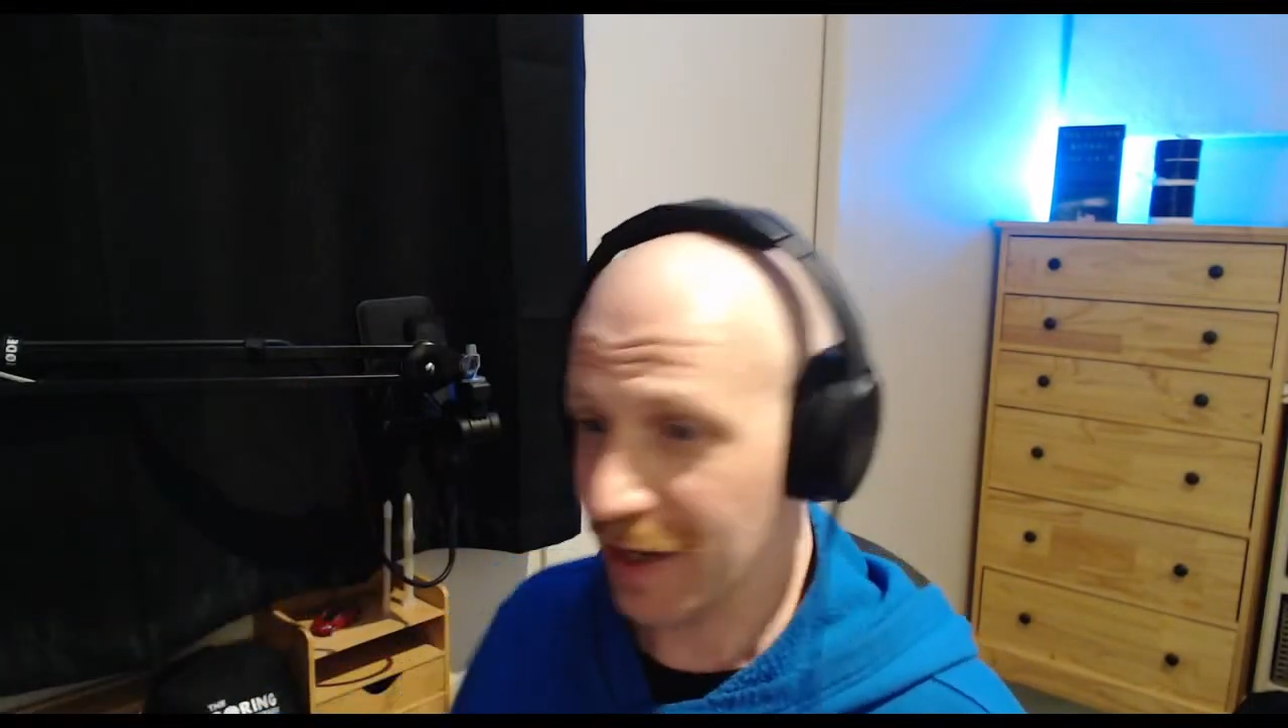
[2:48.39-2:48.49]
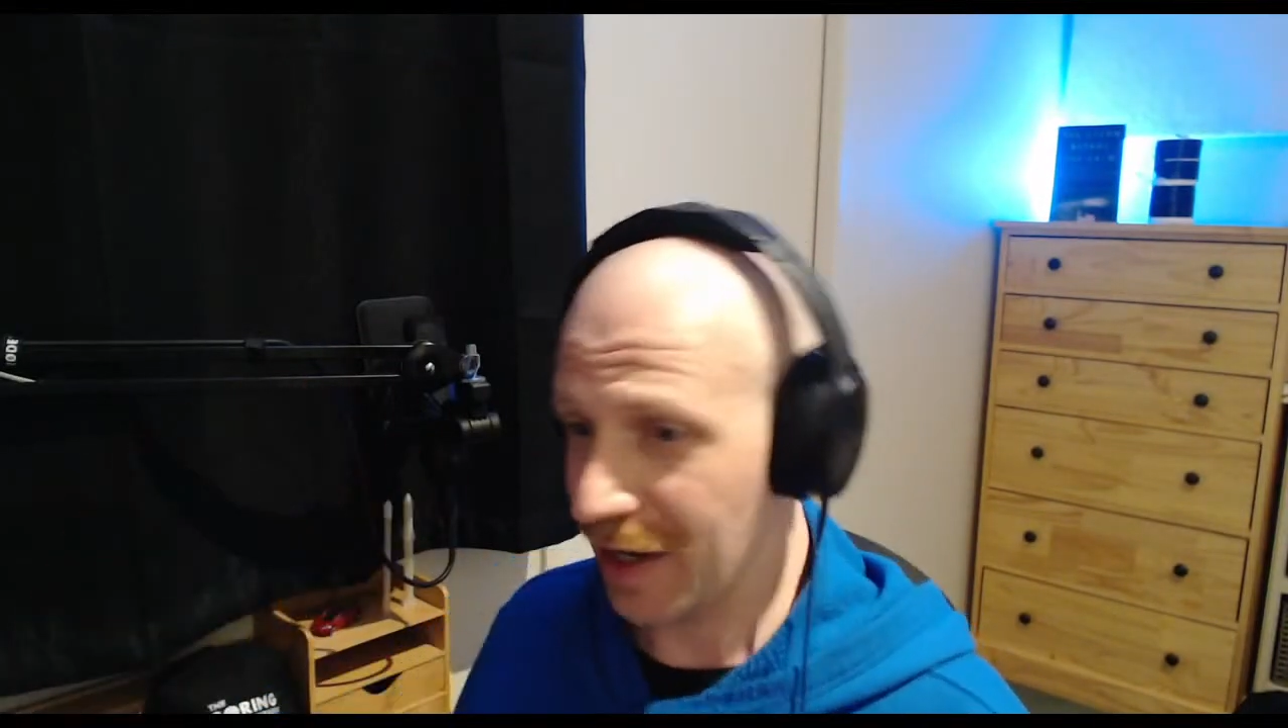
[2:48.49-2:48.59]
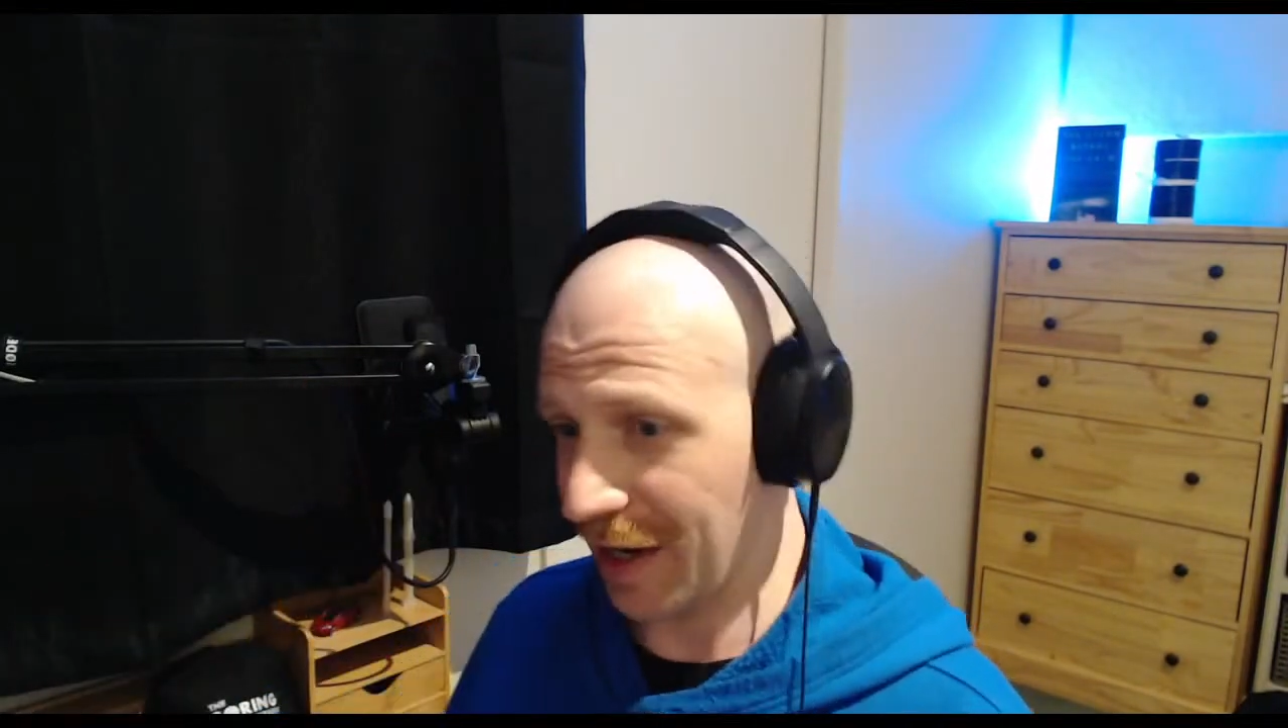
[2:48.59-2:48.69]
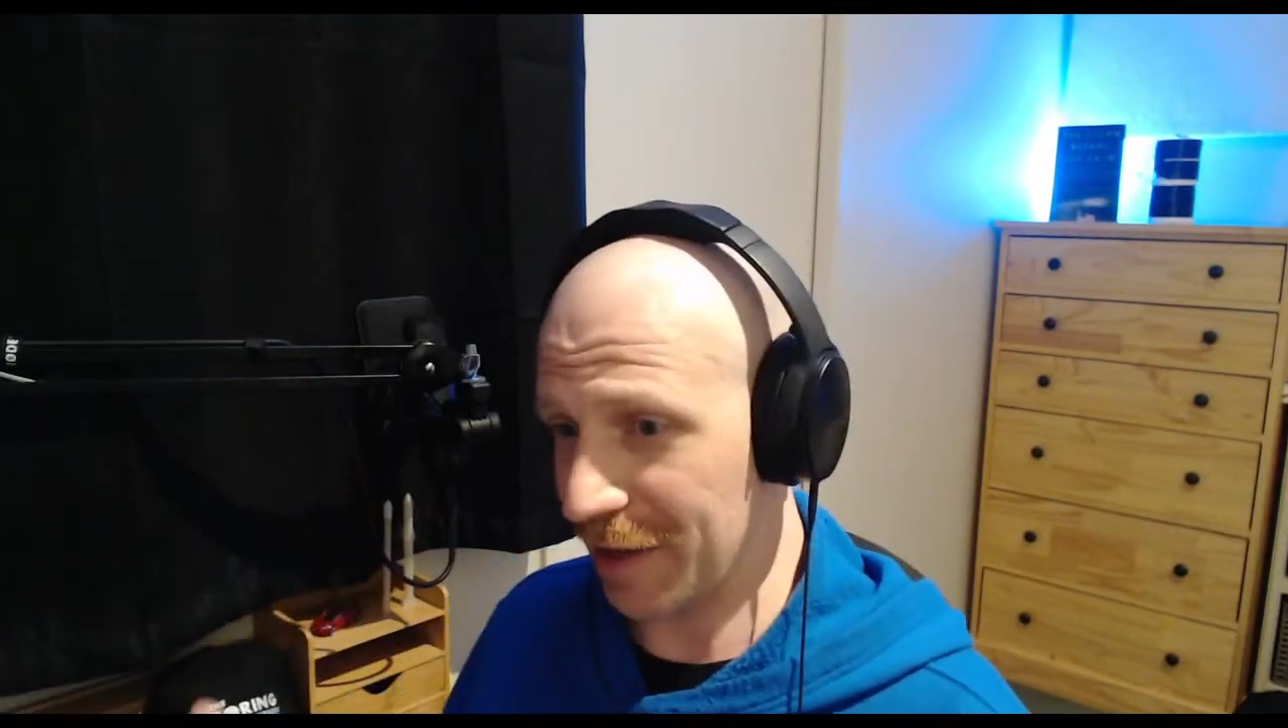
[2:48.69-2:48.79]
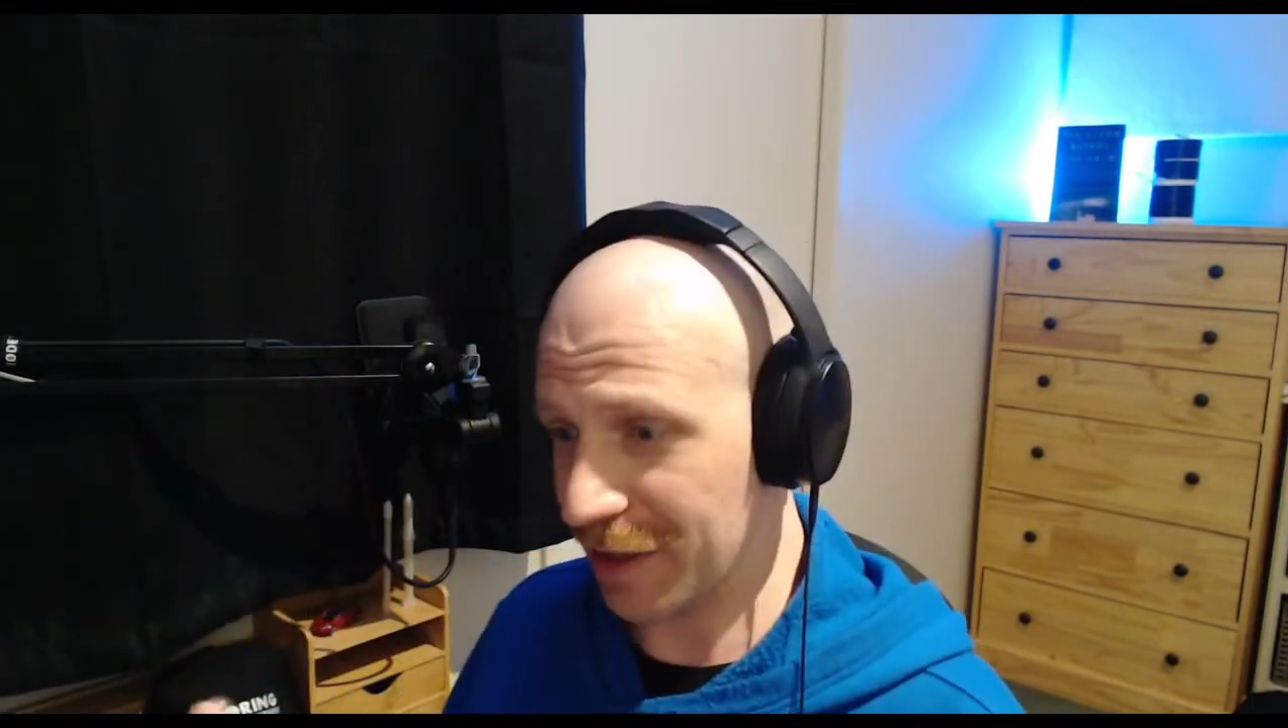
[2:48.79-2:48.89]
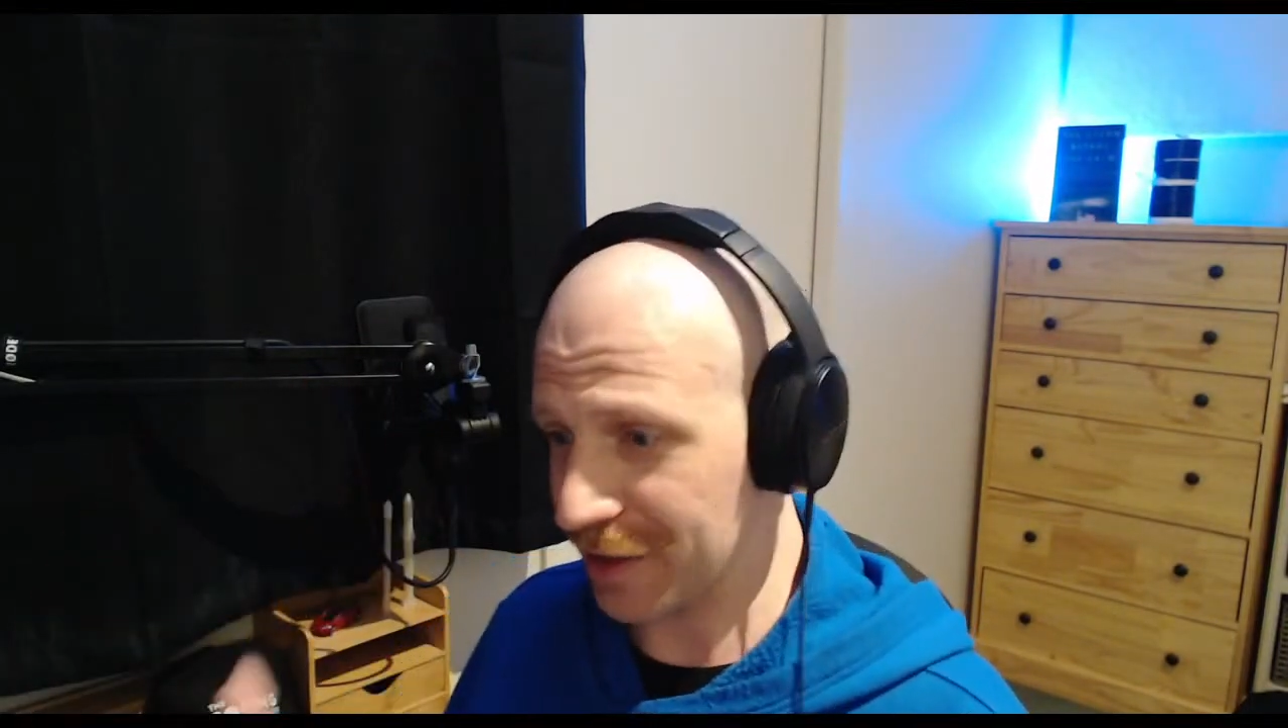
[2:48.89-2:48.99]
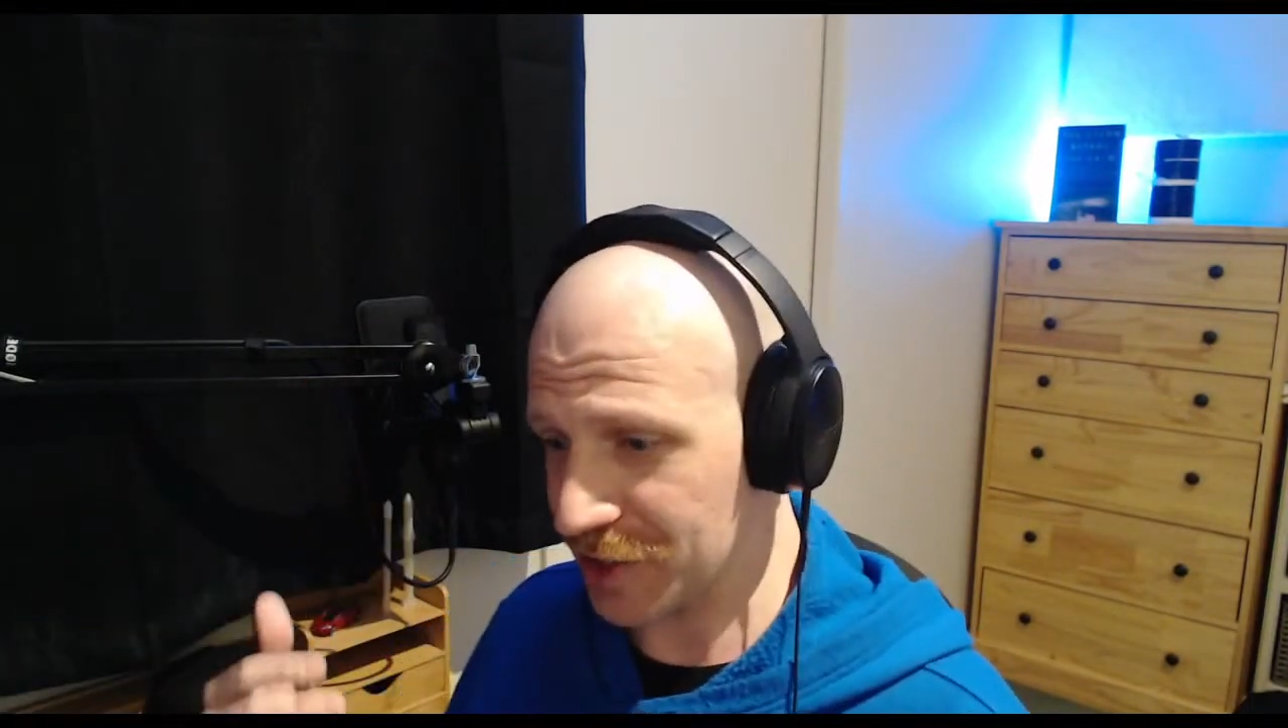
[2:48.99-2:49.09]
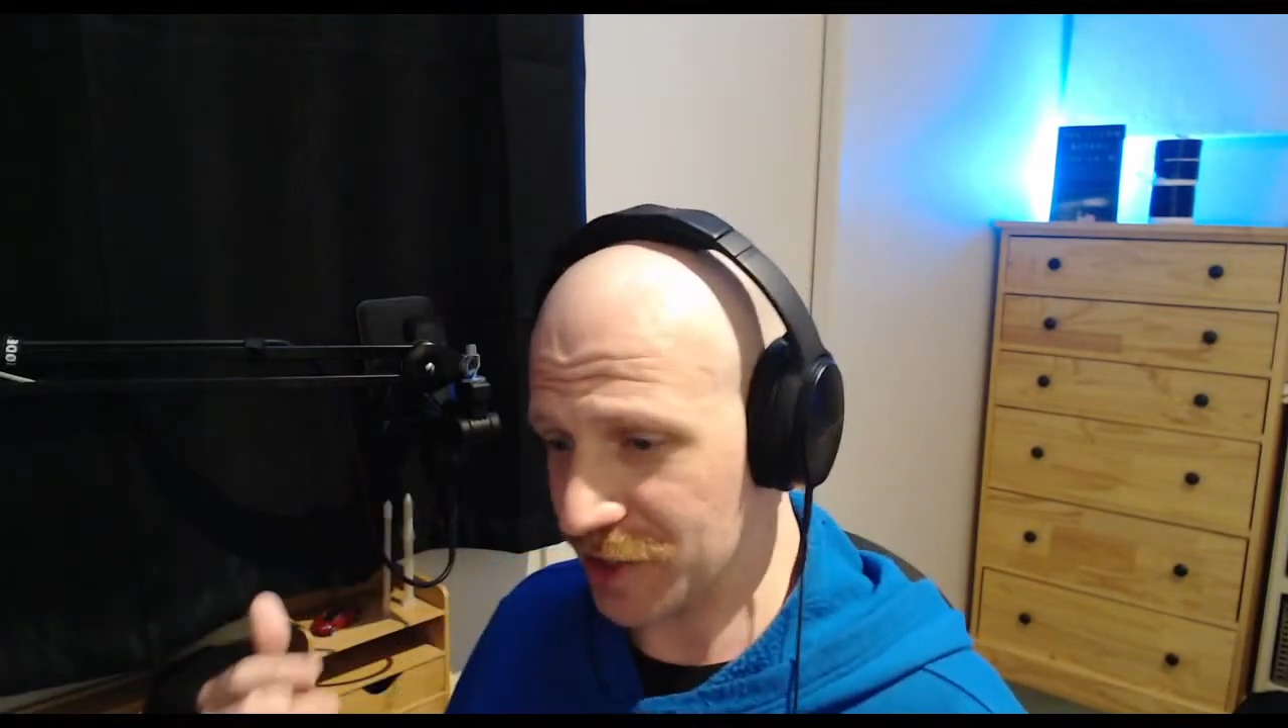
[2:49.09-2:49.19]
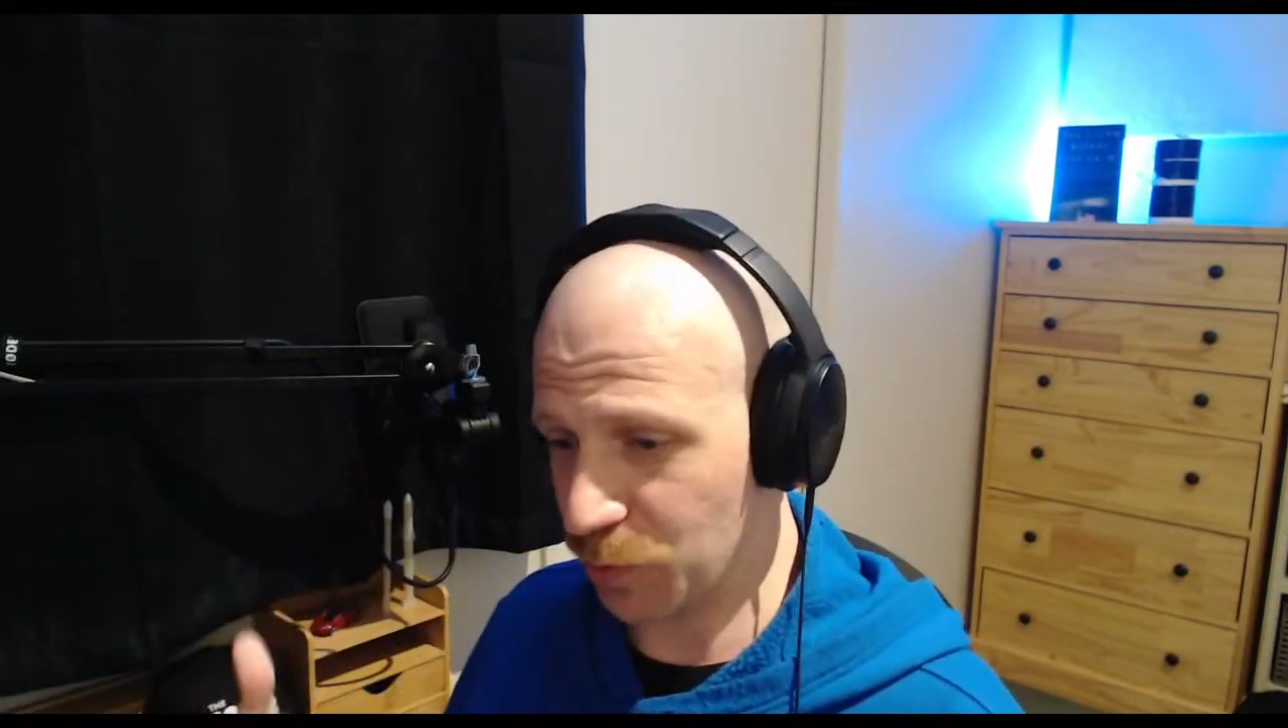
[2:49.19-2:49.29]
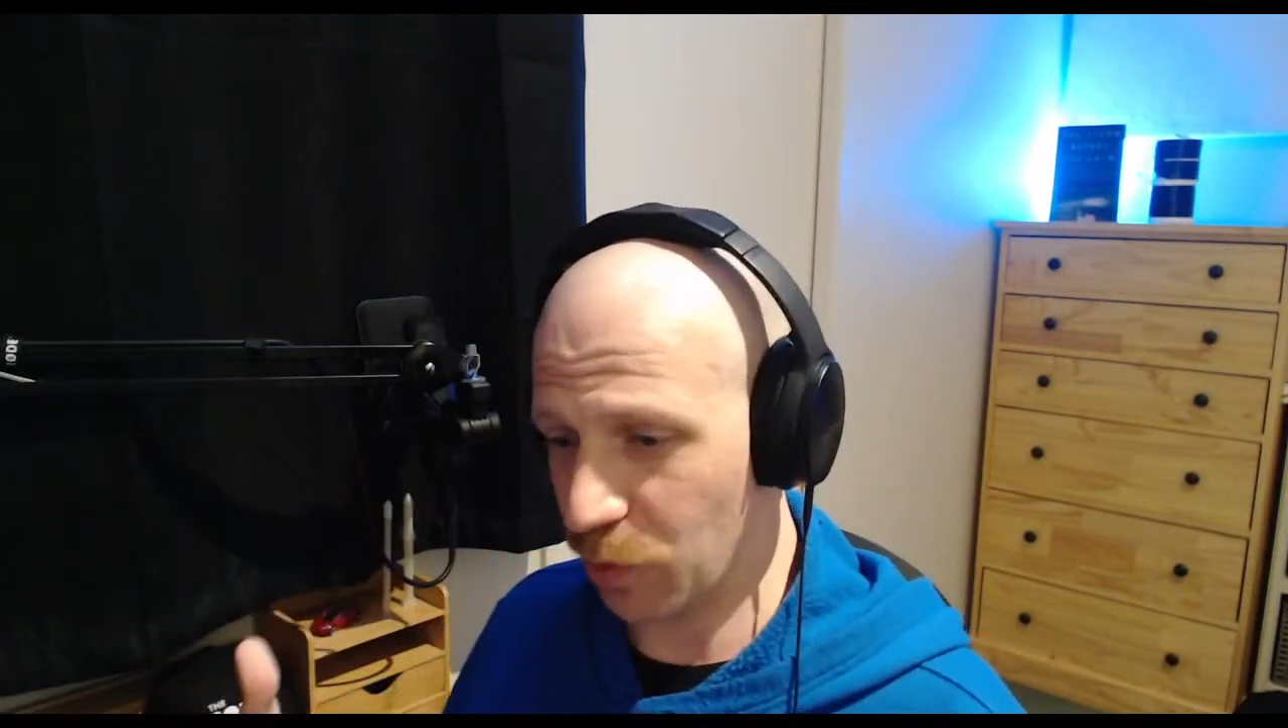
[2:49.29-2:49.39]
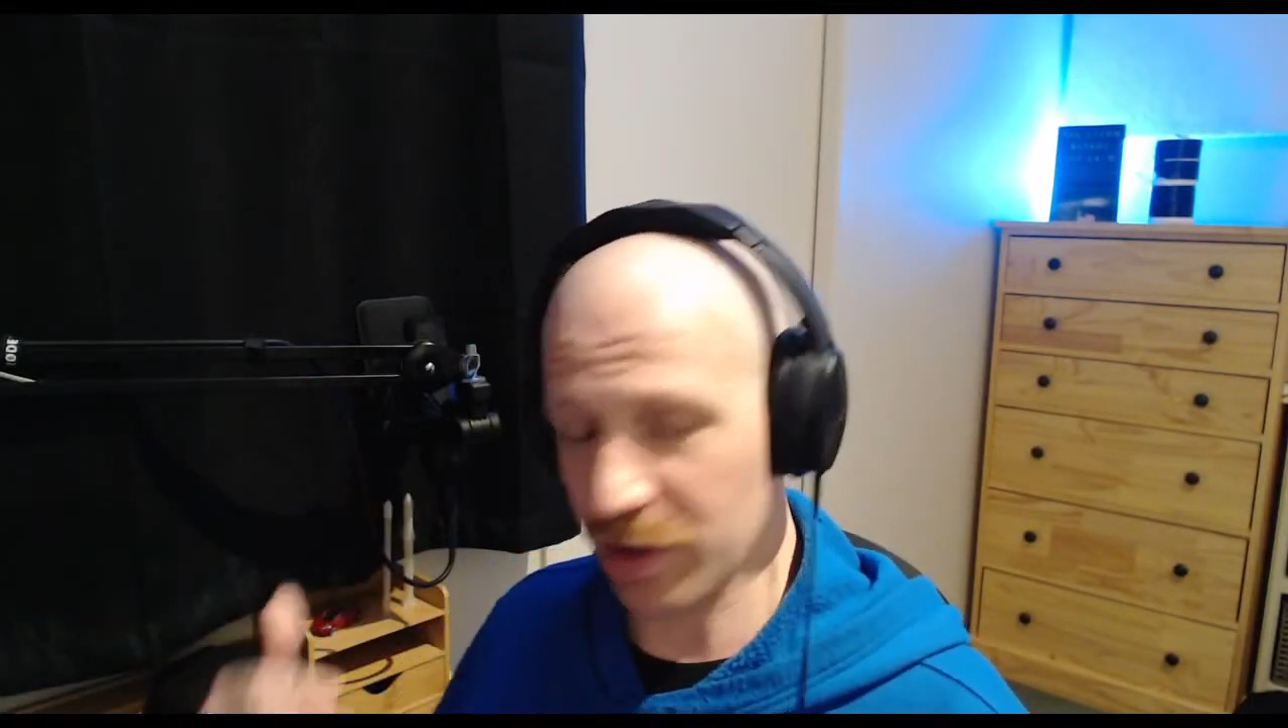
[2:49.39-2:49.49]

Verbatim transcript: And I think this is one